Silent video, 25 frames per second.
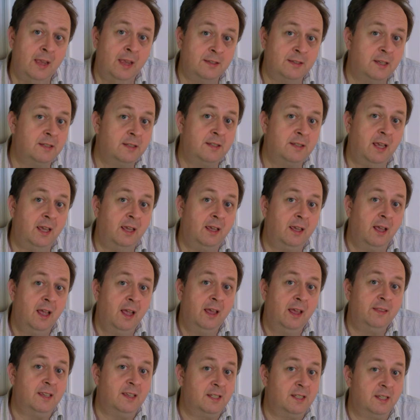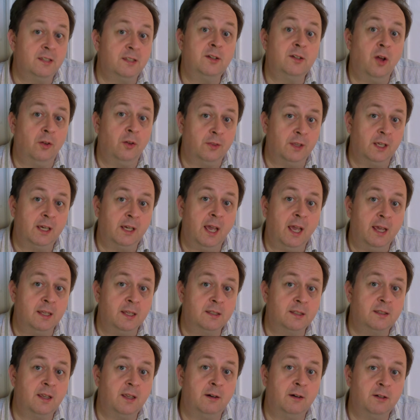As I say, this is not the
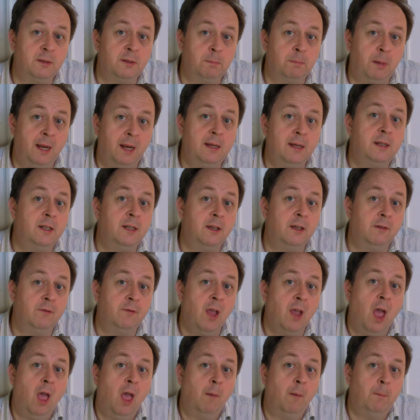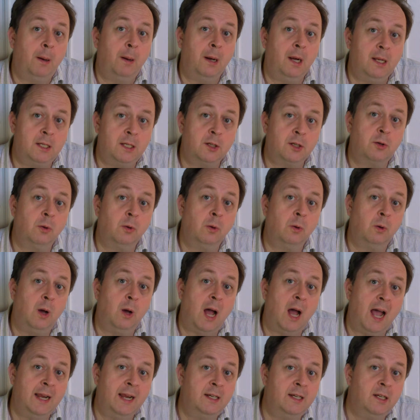case. There is plenty of political
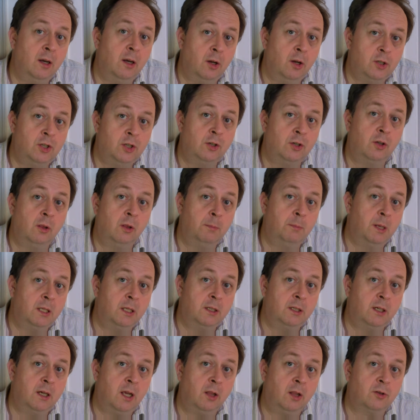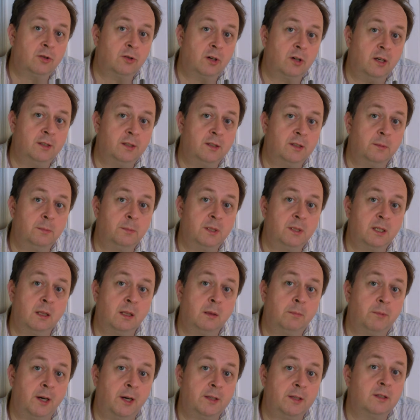or ideological multiculturalism
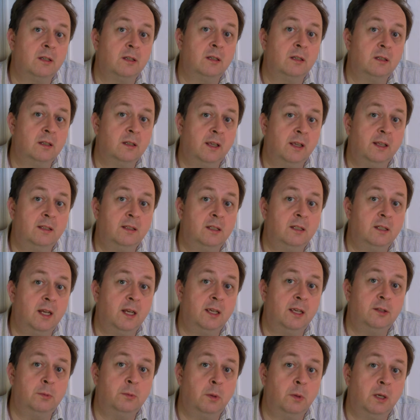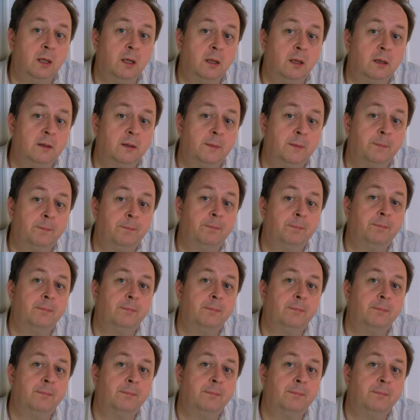still present in today's world.